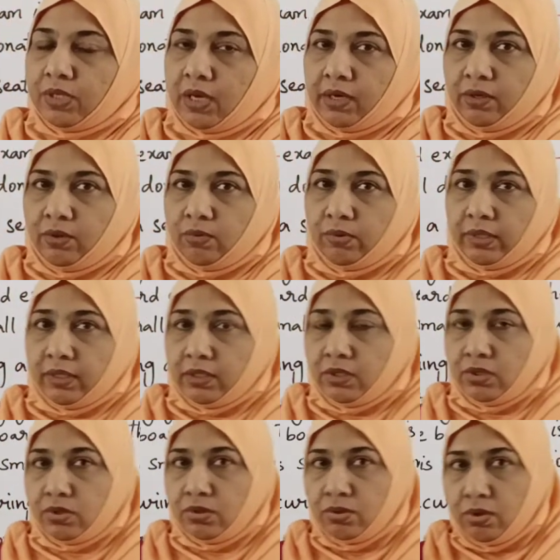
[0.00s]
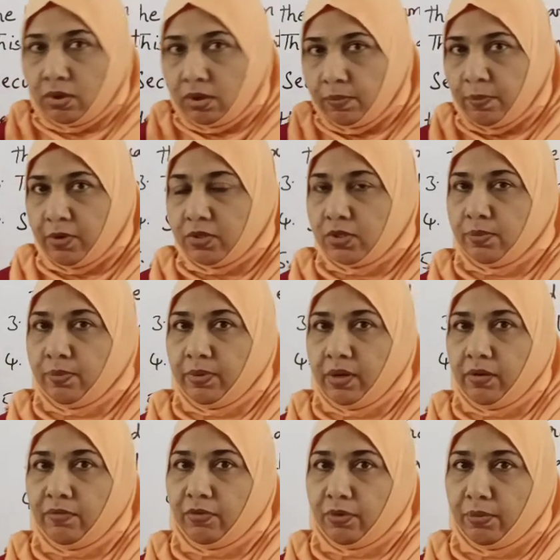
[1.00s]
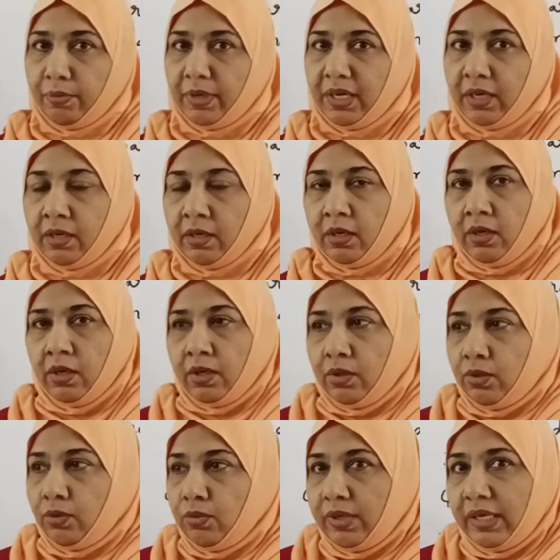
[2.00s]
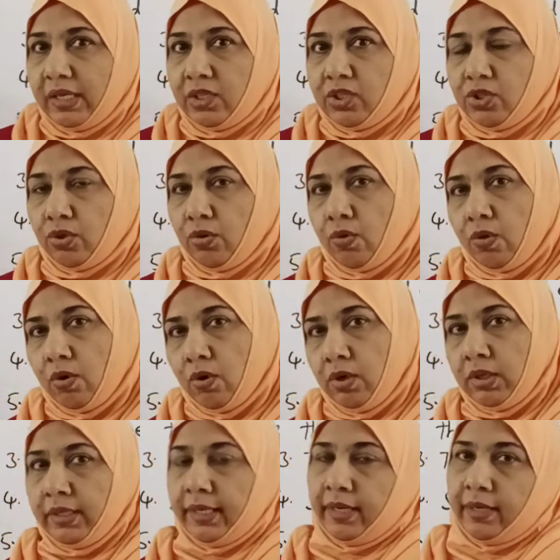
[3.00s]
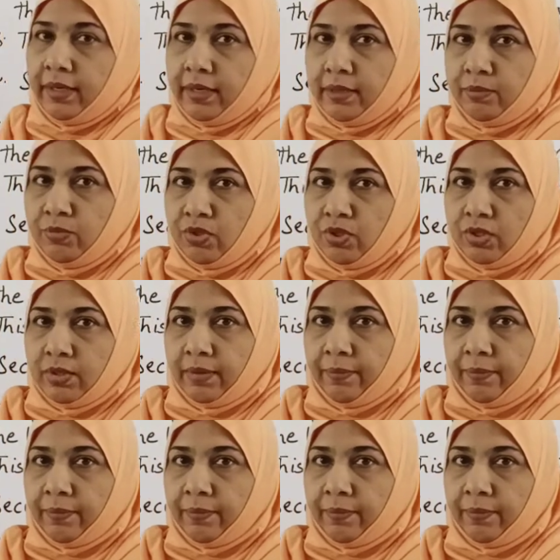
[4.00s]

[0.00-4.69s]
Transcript: I know it is not possible for me to teach you all the idioms,